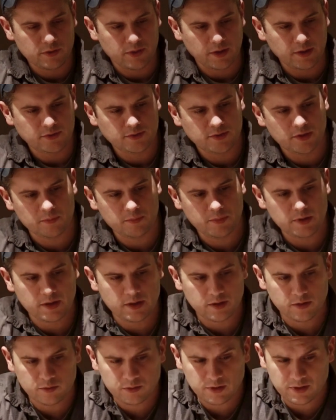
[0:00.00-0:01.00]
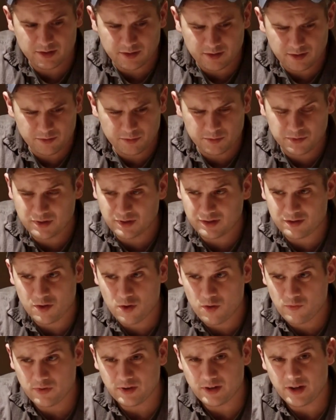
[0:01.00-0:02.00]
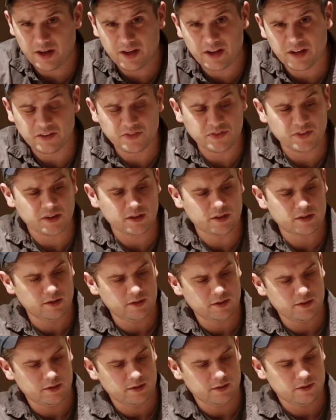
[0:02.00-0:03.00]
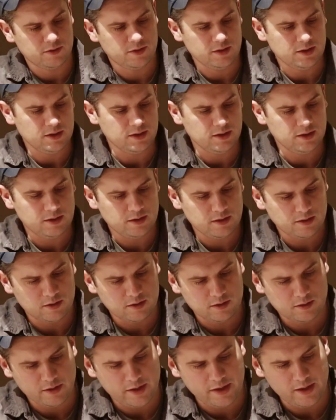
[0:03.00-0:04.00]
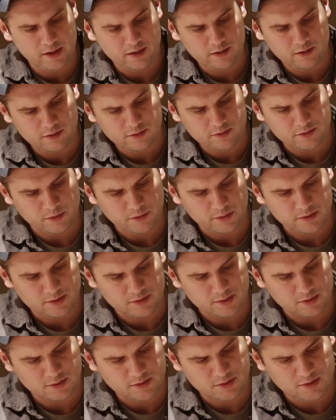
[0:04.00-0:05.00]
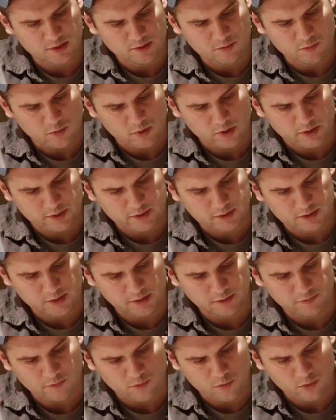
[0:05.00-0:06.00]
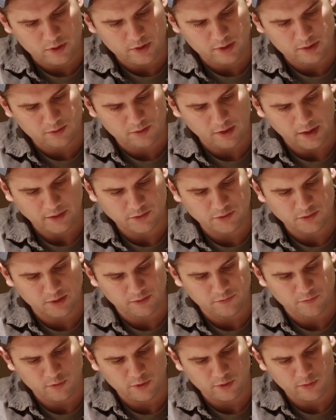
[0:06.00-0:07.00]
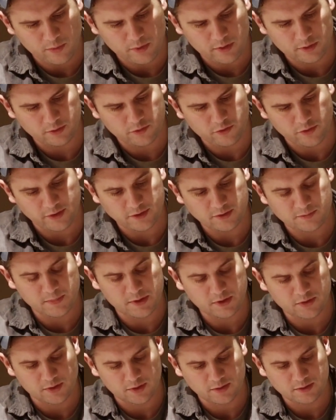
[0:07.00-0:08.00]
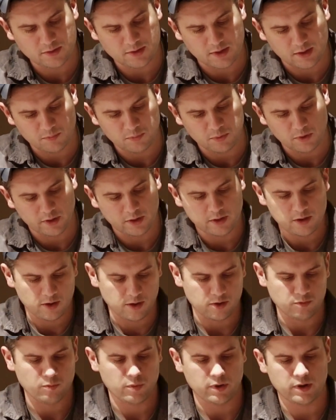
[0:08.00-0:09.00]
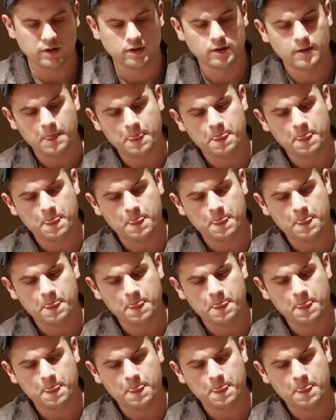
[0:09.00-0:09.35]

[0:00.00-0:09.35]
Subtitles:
they sent me out, it was like overnight I think, the kit. So it's the Z1 D40/D41 transmission skid plate hardware.